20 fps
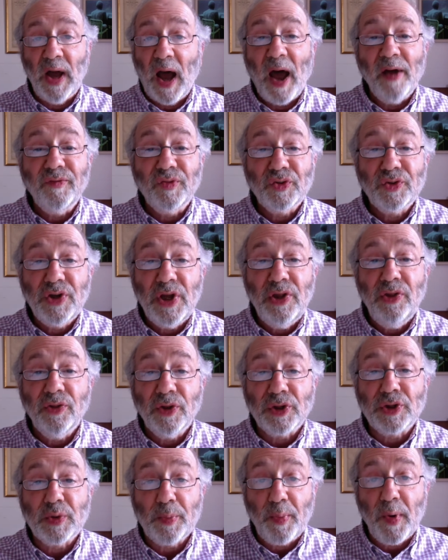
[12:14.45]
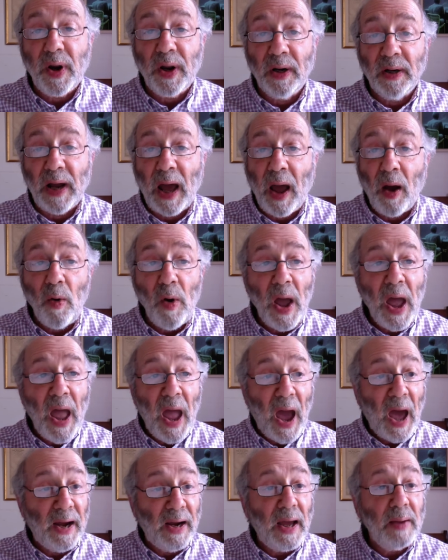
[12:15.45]
"I've seen the spring now,
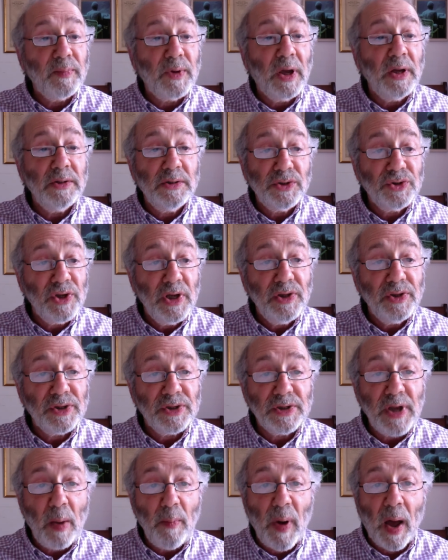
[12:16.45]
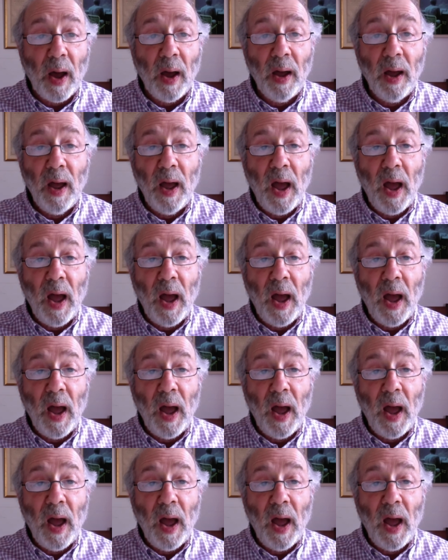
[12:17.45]
and I'm going to see the summer.